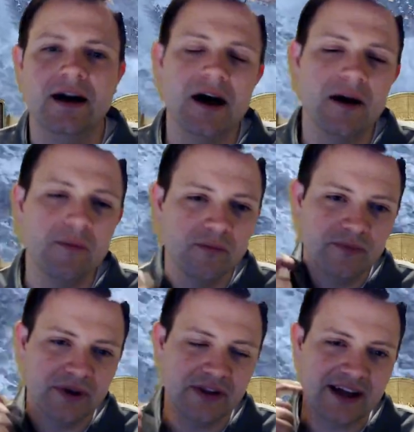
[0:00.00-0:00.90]

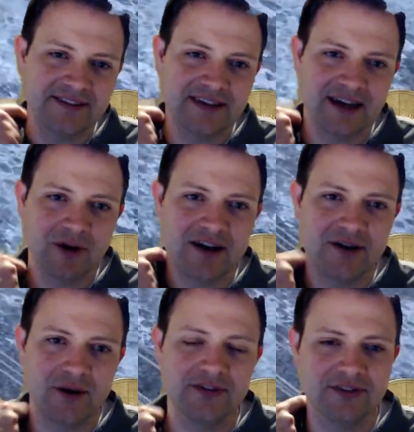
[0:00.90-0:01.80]
But like I said, what I
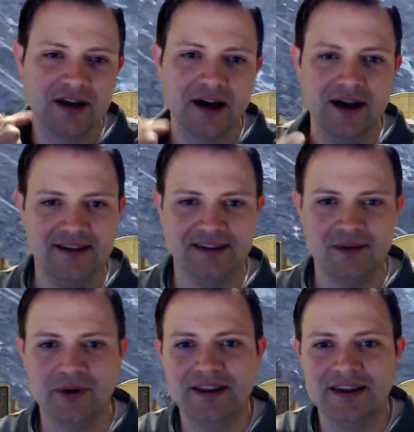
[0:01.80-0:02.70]
noticed as I
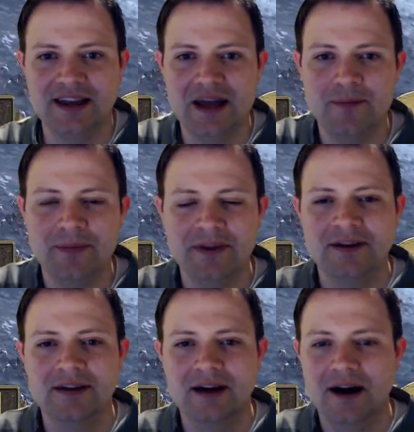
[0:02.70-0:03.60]
play the game
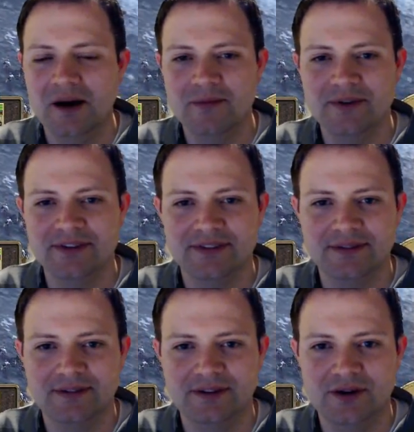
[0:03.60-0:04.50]
is,
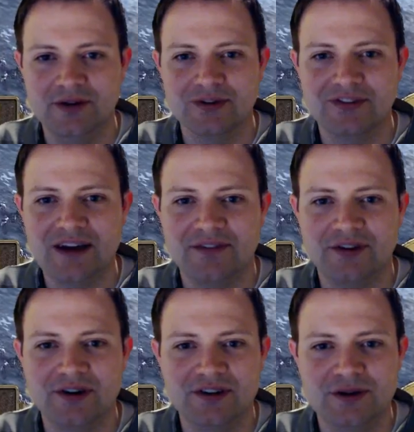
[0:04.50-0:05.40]
you'll just have
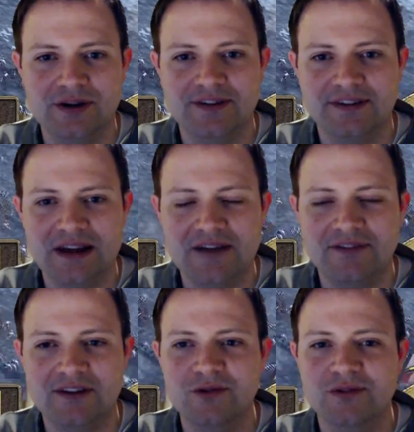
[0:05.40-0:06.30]
certain units and you have
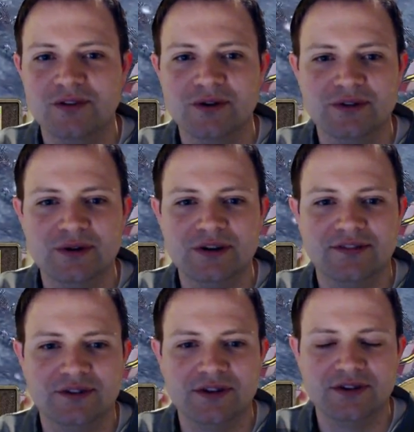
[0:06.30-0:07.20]
to use those
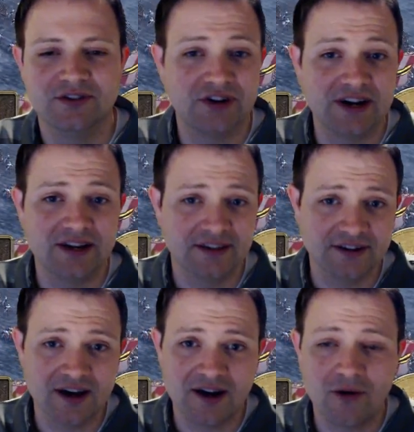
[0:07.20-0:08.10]
units to their strength.
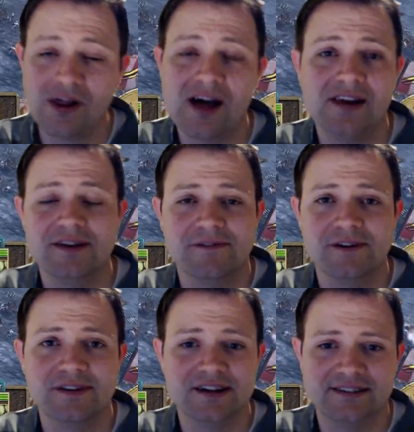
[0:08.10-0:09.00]
It's not a whole lot
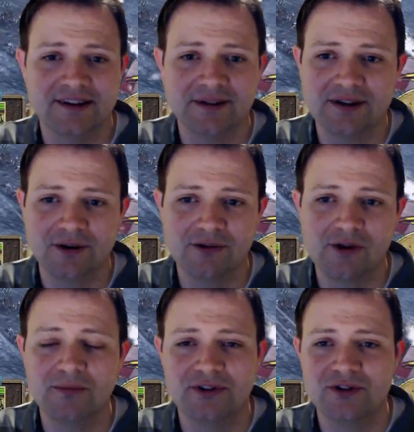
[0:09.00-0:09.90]
different than Attila or
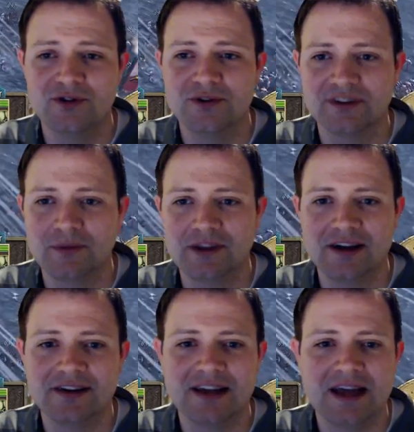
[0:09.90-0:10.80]
Rome 2 or some of the
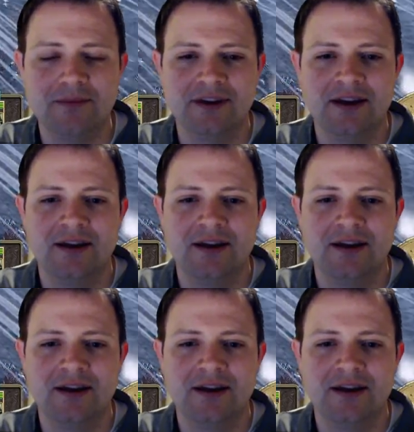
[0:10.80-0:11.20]
other games.